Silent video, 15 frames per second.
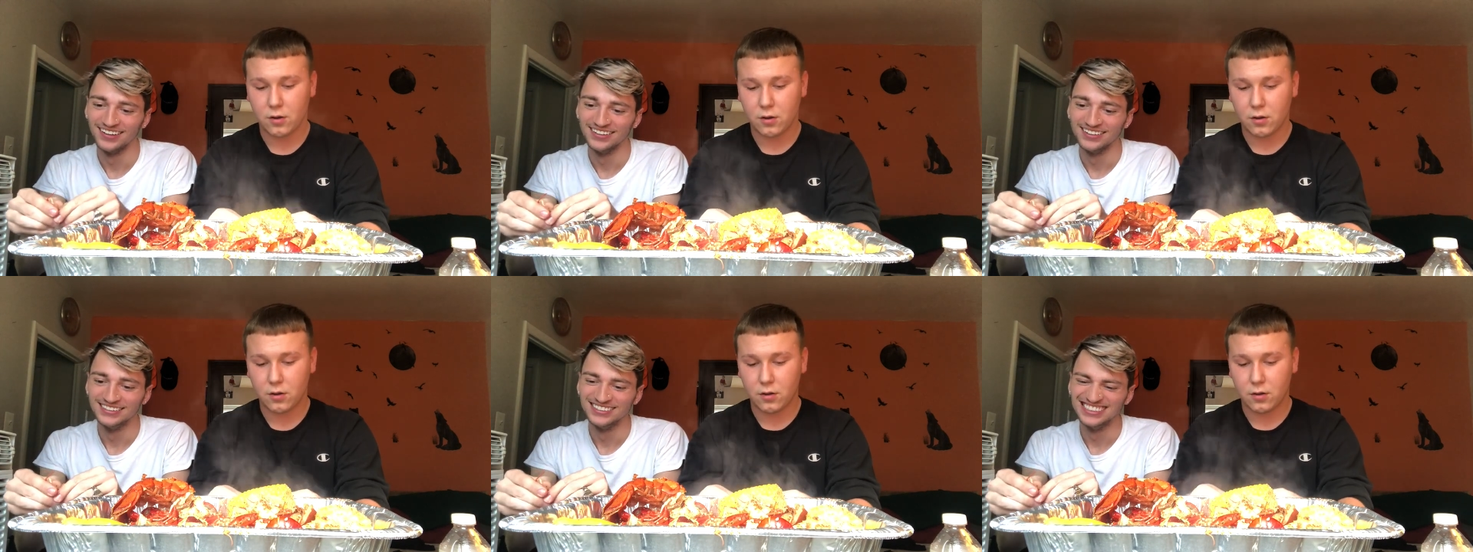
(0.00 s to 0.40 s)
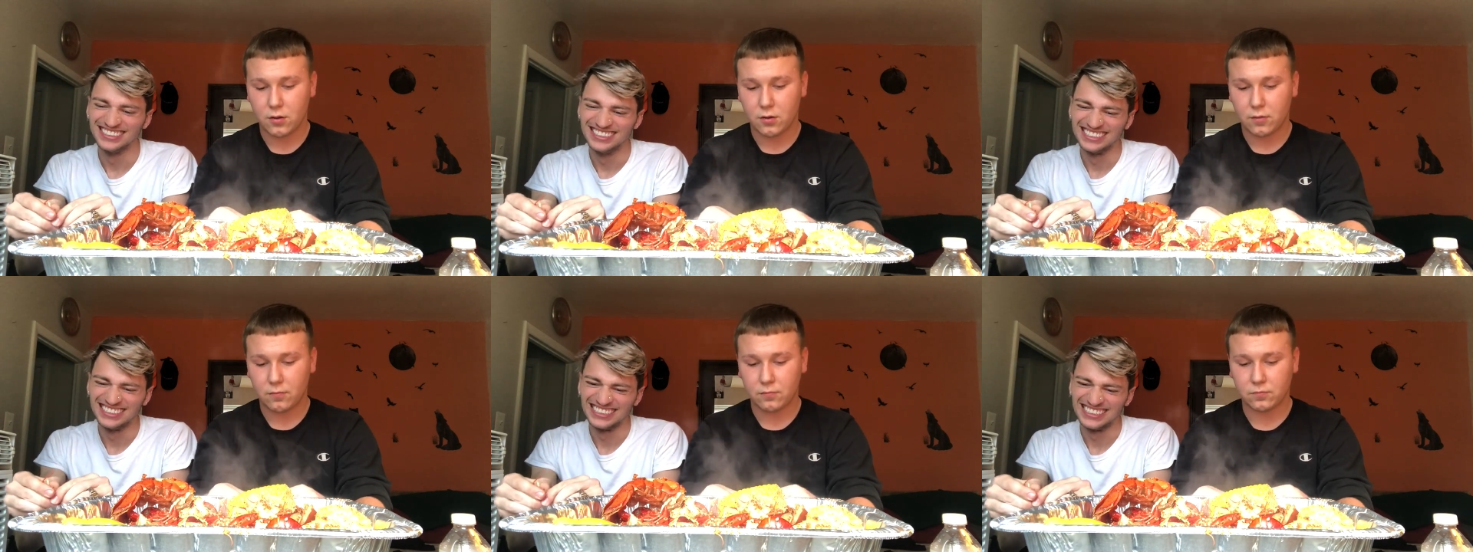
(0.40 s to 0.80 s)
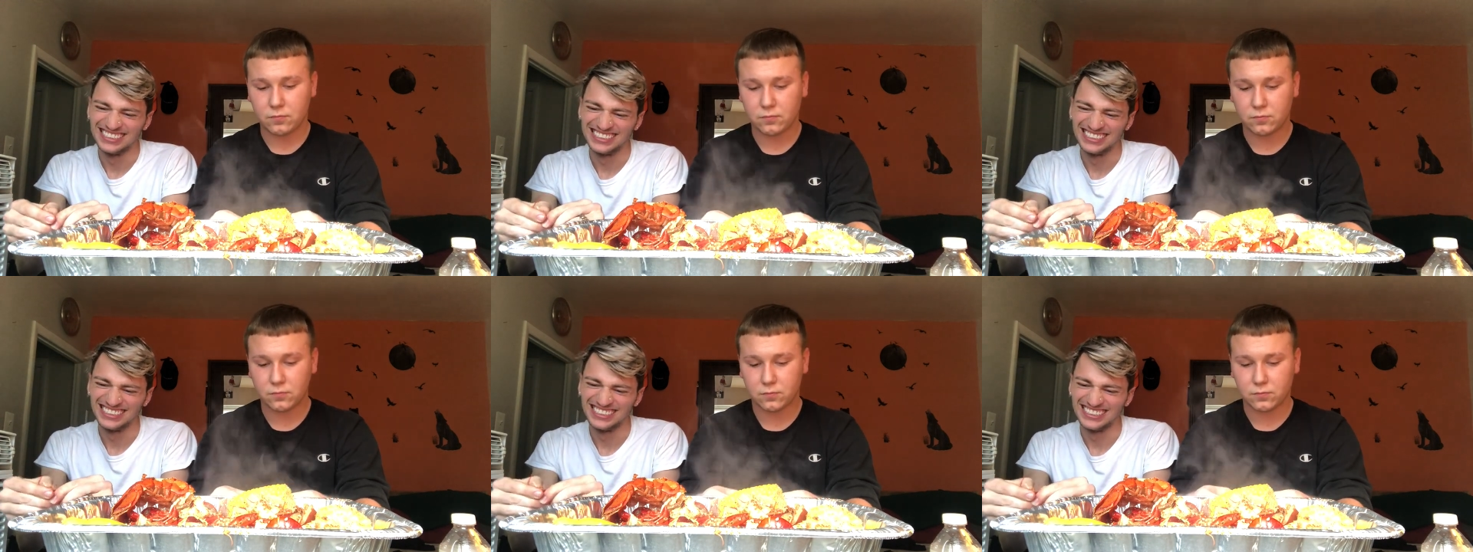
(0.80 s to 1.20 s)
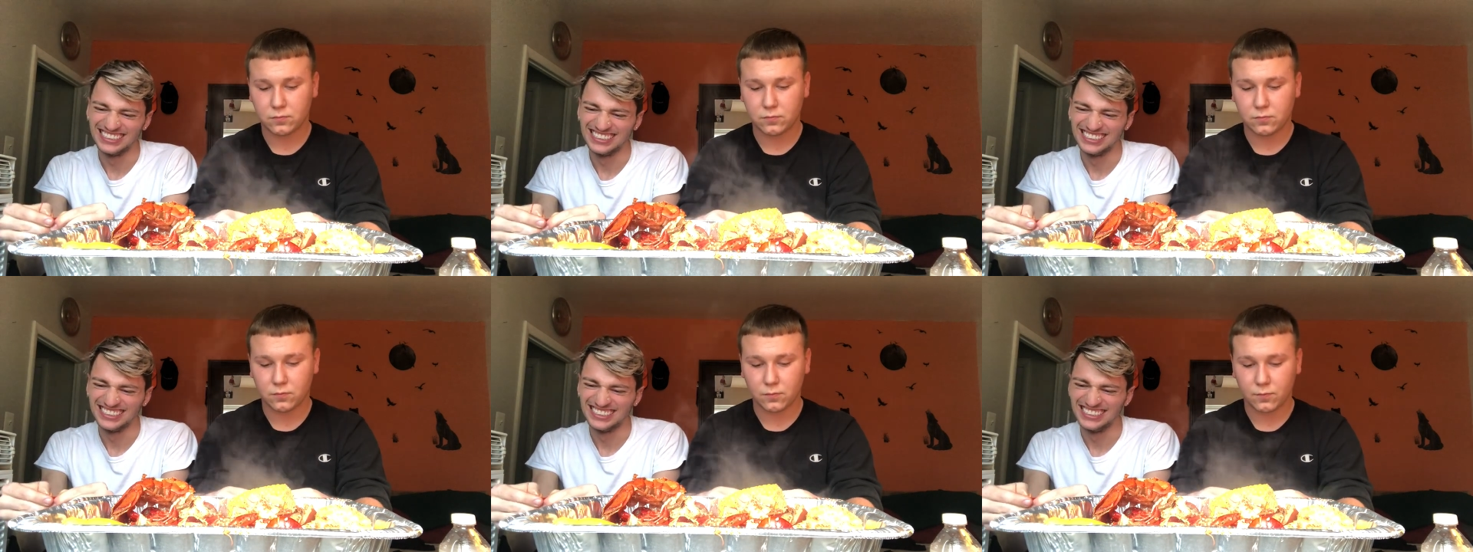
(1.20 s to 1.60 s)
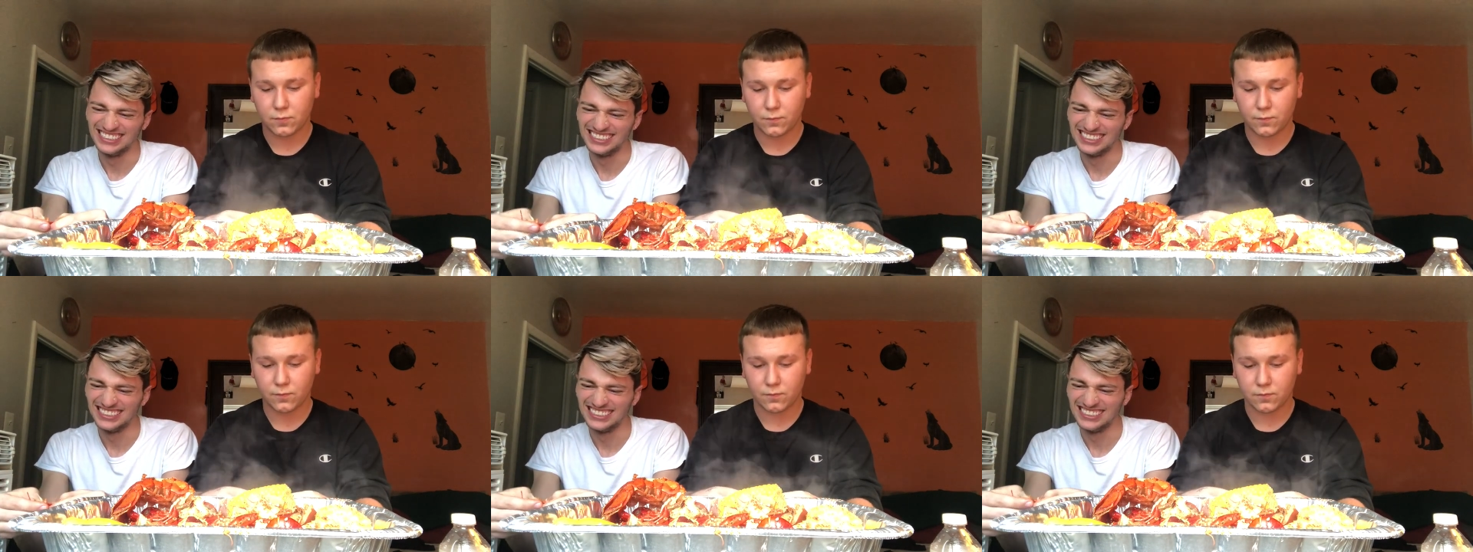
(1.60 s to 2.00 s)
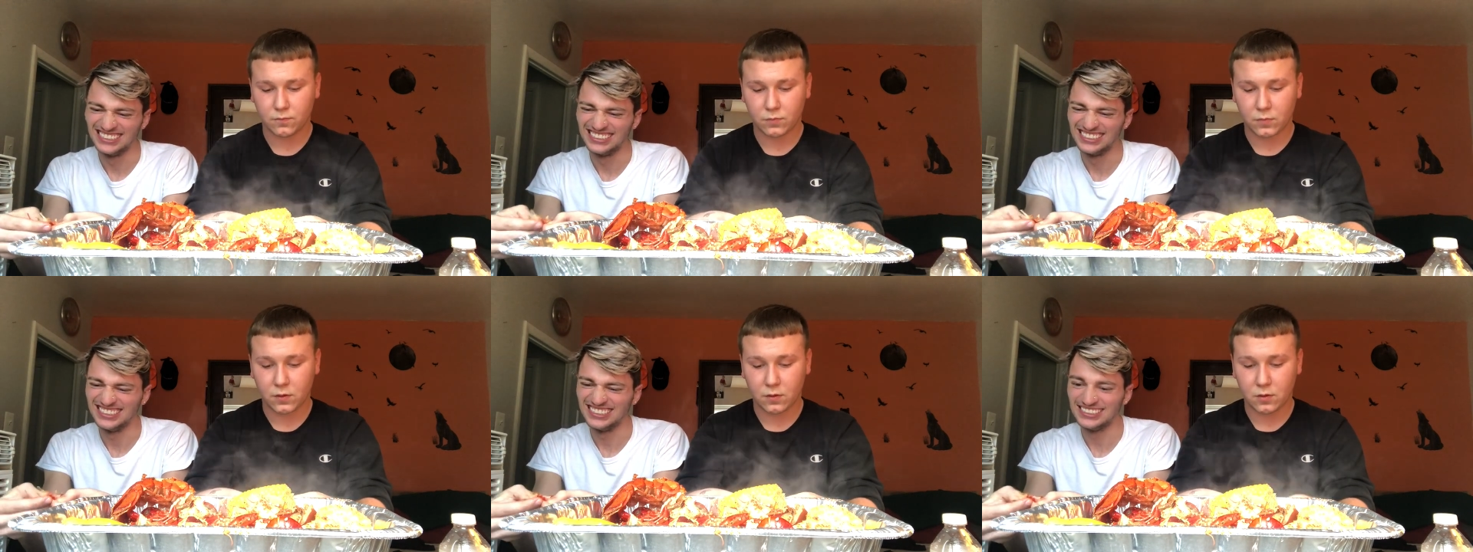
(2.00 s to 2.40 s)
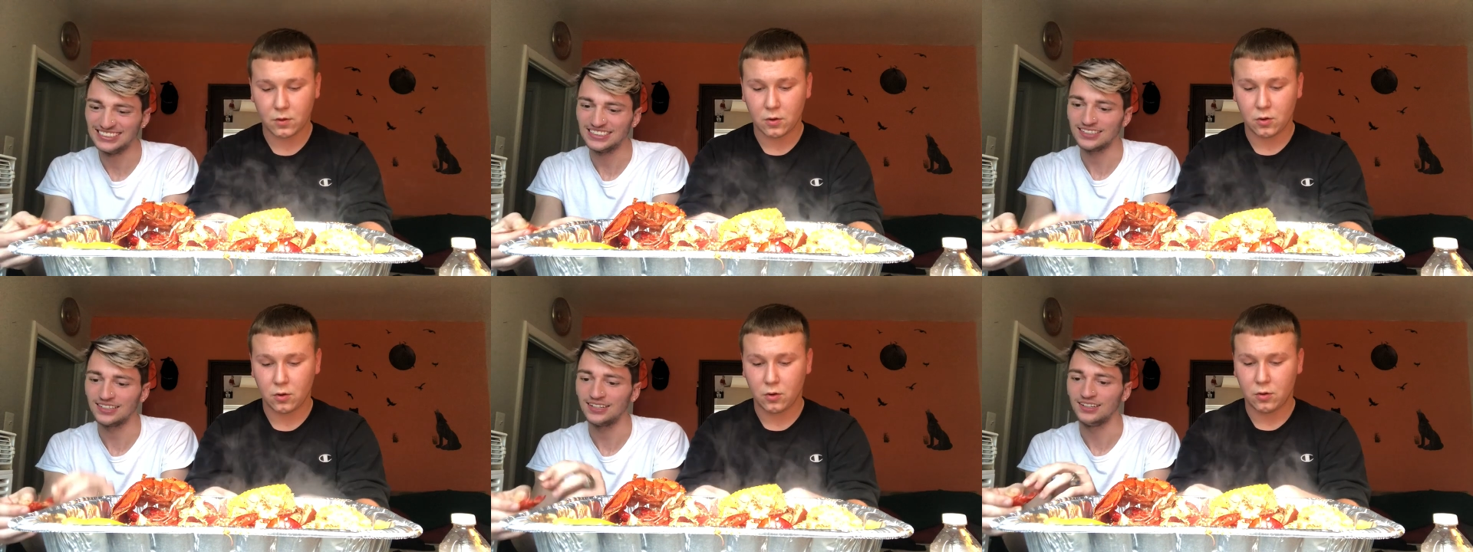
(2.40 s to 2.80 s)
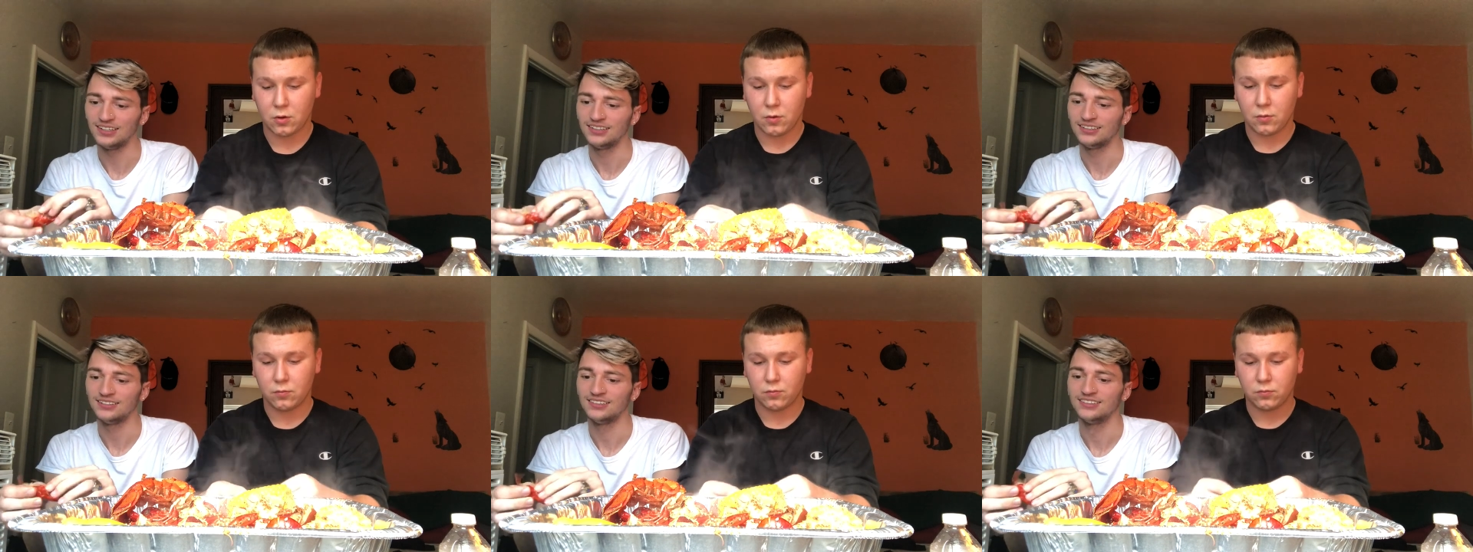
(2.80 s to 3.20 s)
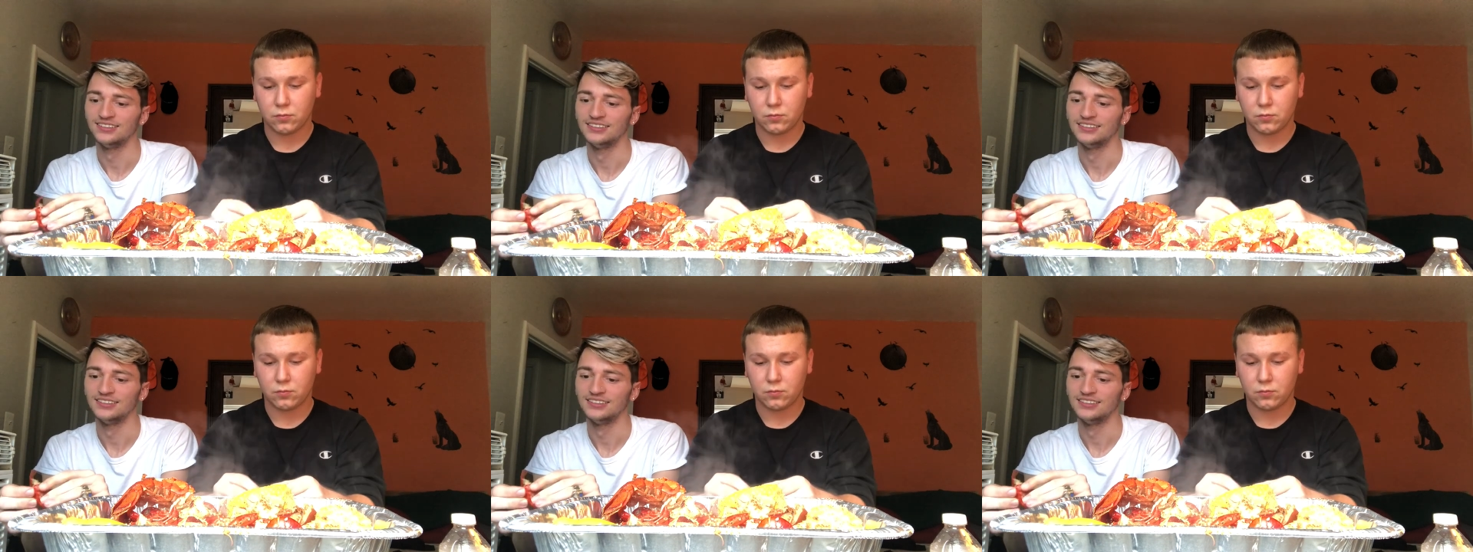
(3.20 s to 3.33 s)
Nobody speaks.